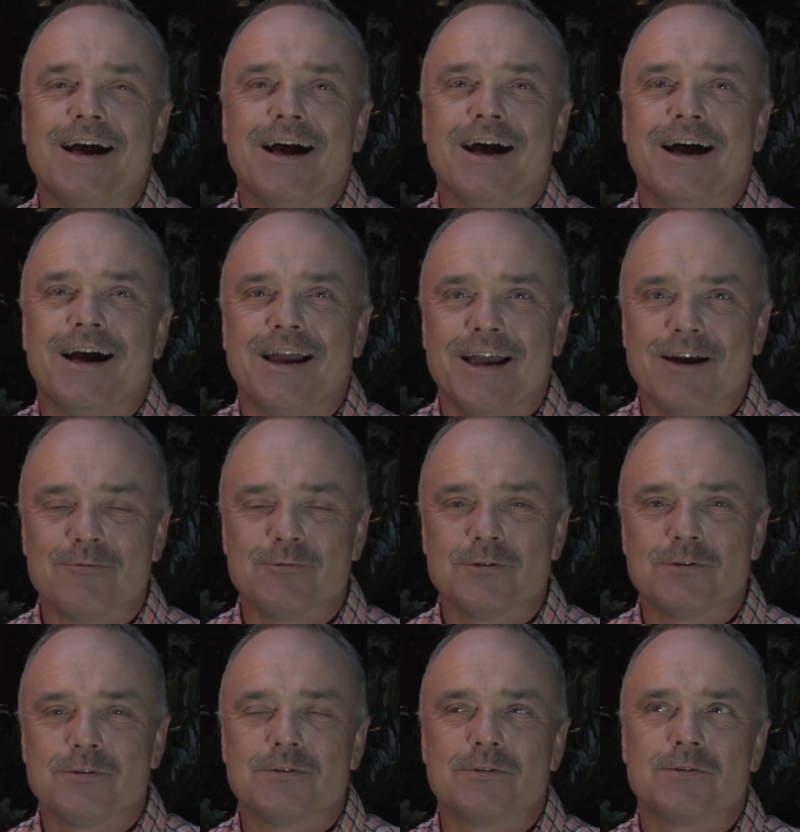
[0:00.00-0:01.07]
I have
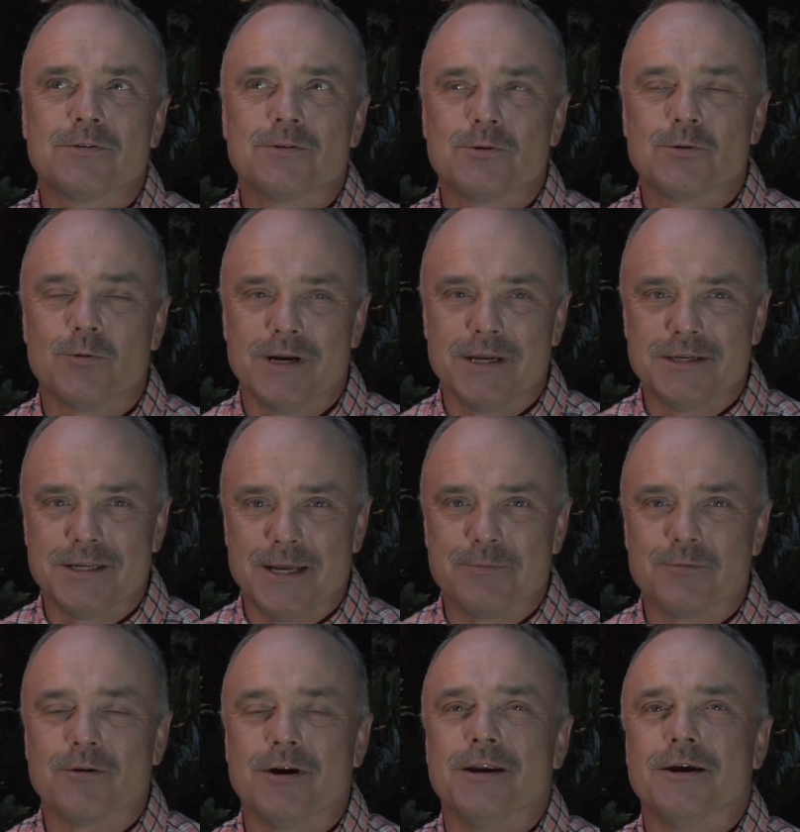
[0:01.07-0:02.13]
20
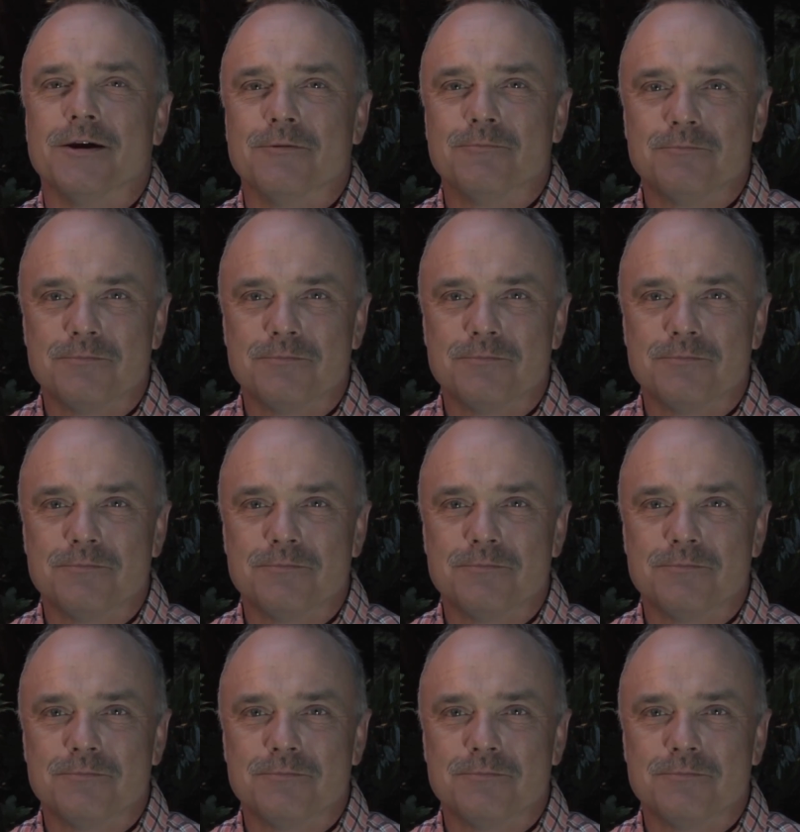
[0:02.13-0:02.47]
tapes right now.